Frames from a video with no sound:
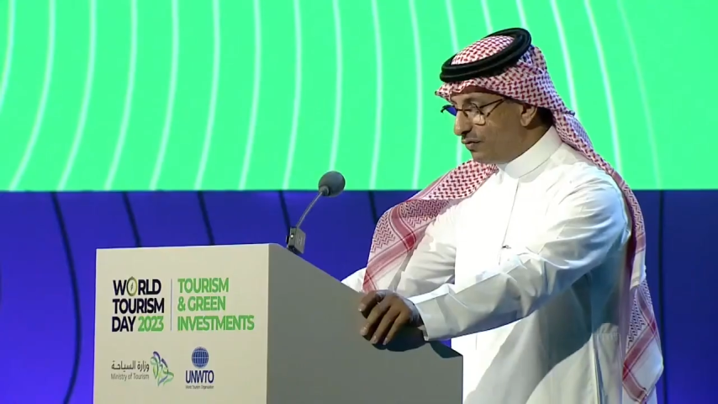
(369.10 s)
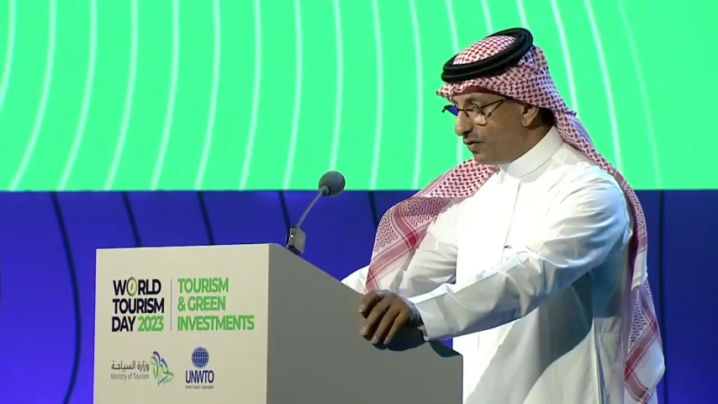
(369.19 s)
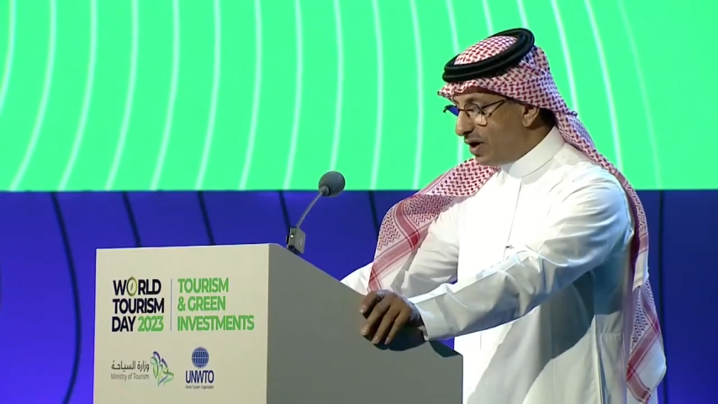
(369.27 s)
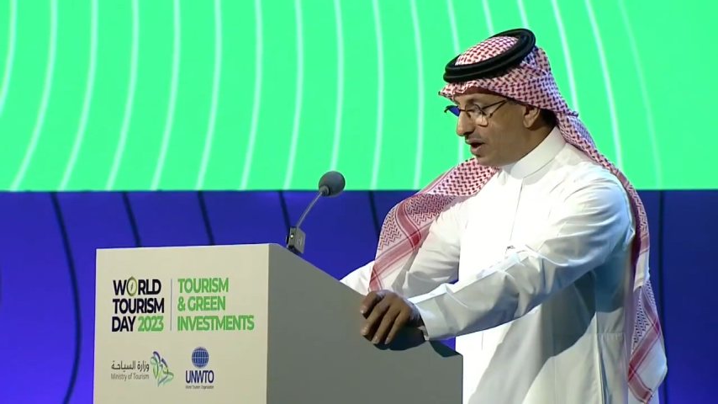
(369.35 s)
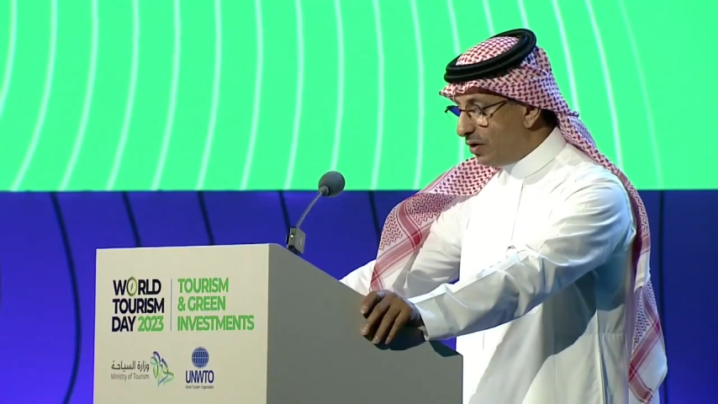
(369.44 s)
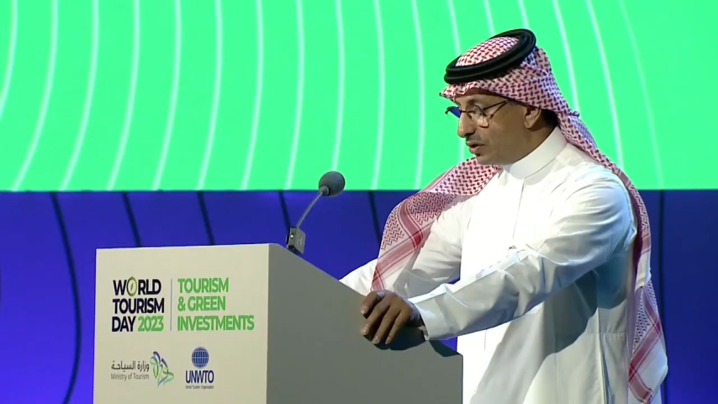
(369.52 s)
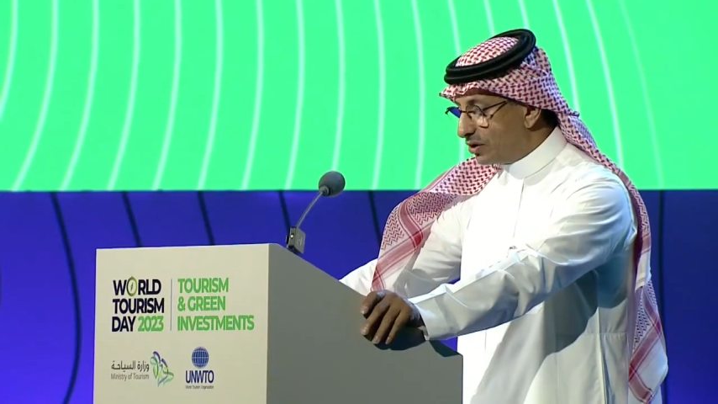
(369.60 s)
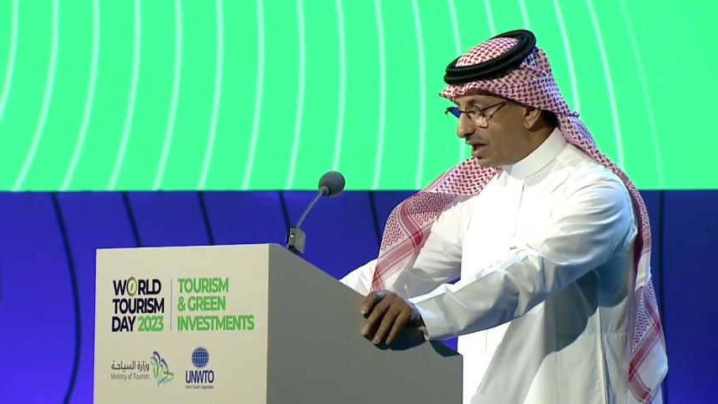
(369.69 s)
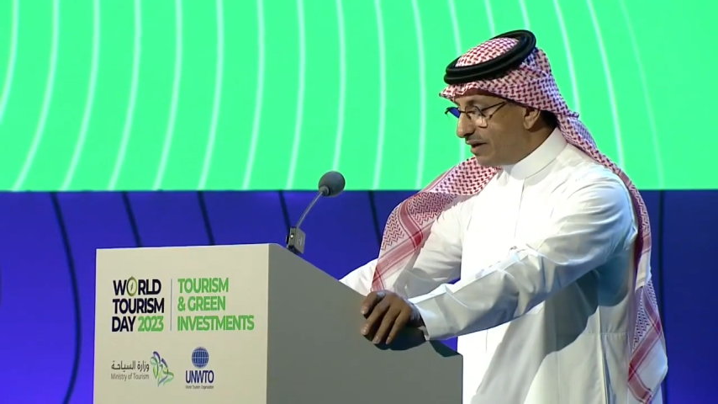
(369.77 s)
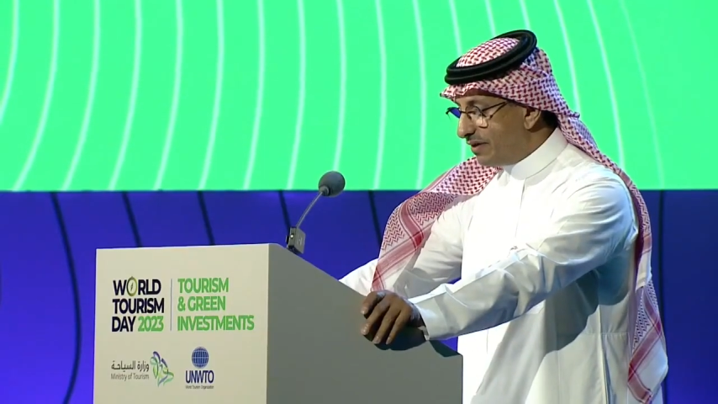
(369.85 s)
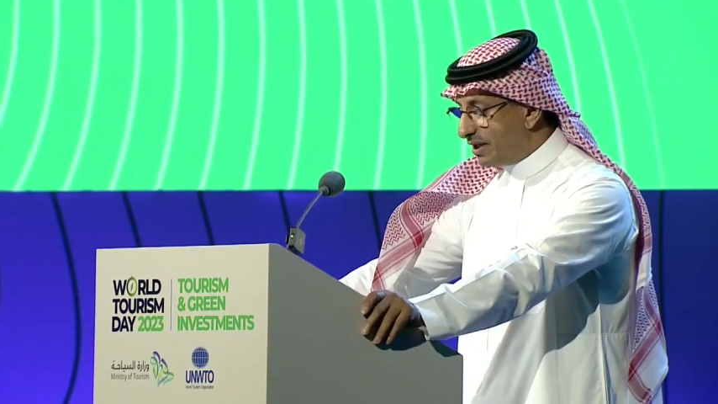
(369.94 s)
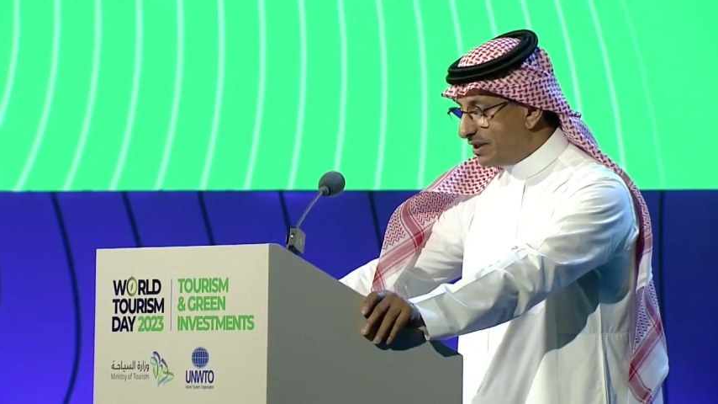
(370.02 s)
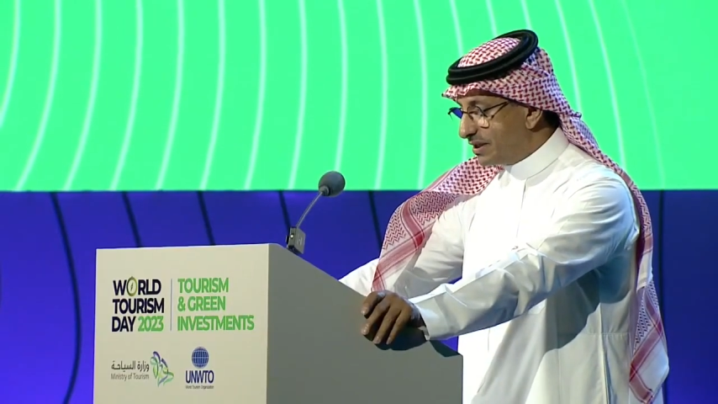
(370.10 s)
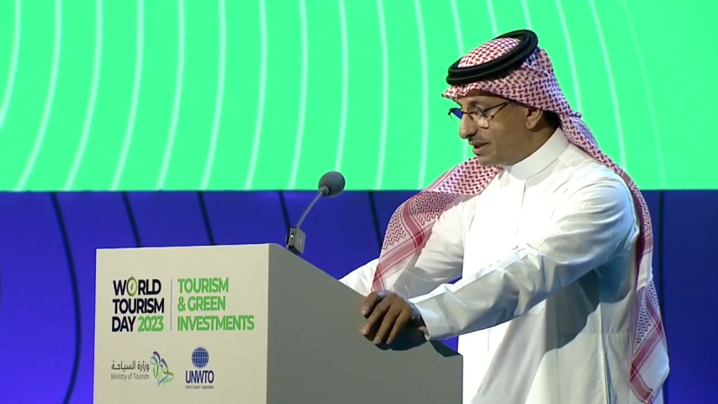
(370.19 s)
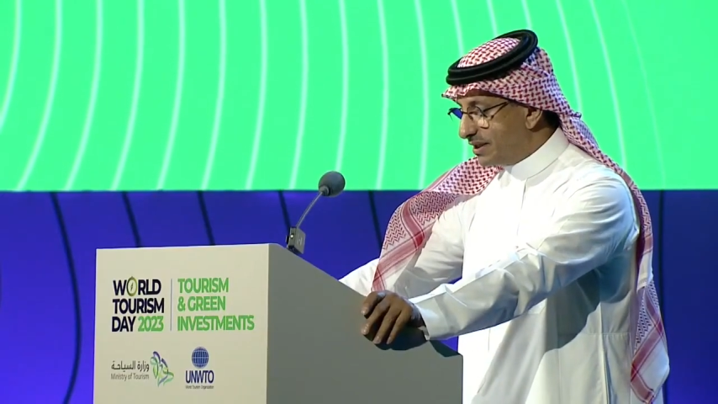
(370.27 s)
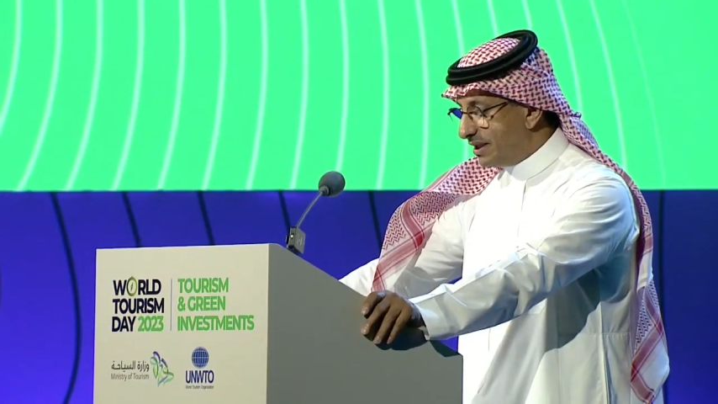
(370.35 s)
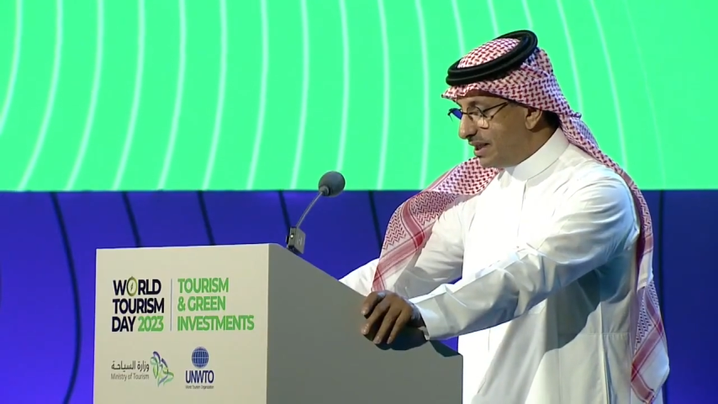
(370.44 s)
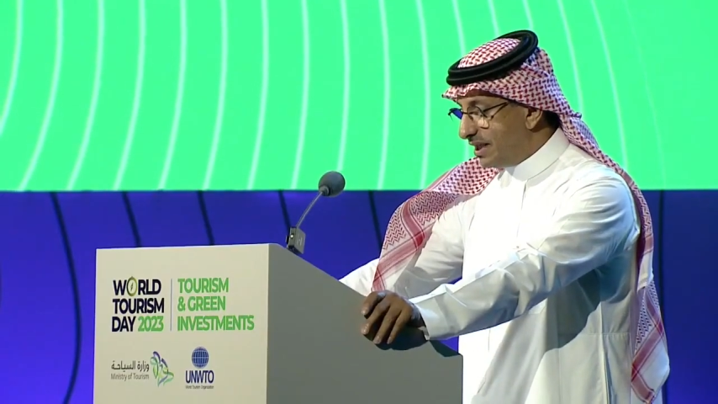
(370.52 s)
of all travelers,